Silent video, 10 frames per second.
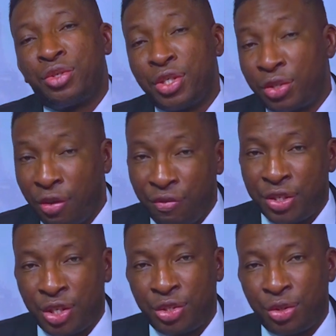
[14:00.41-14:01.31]
on this
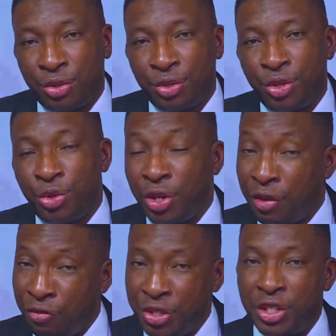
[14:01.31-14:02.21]
conversation, you
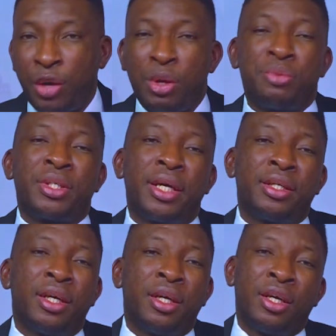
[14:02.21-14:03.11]
can visit our
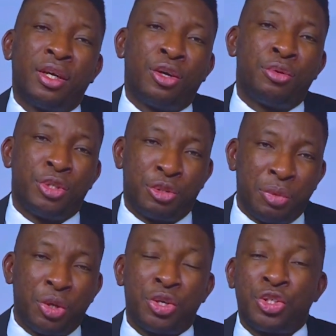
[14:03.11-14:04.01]
website.
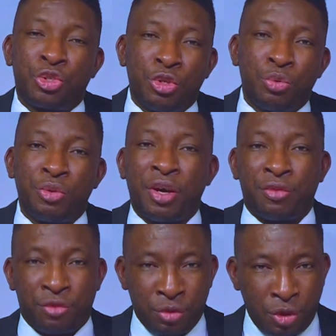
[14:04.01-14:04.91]
Displayed on the screen, we
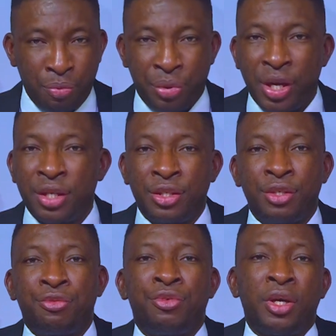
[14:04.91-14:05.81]
have
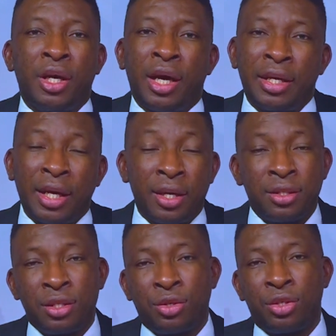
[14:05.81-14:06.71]
comprehensive
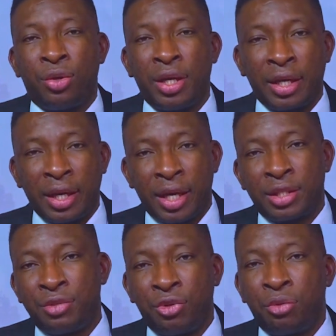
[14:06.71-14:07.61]
analysis on the oil and
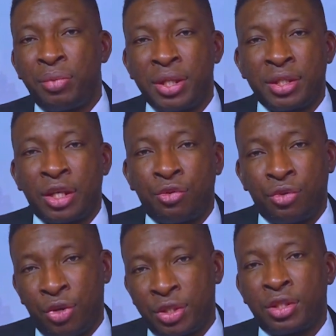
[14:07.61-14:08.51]
gas developments, and
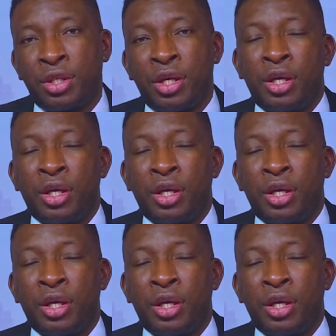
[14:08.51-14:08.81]
of course,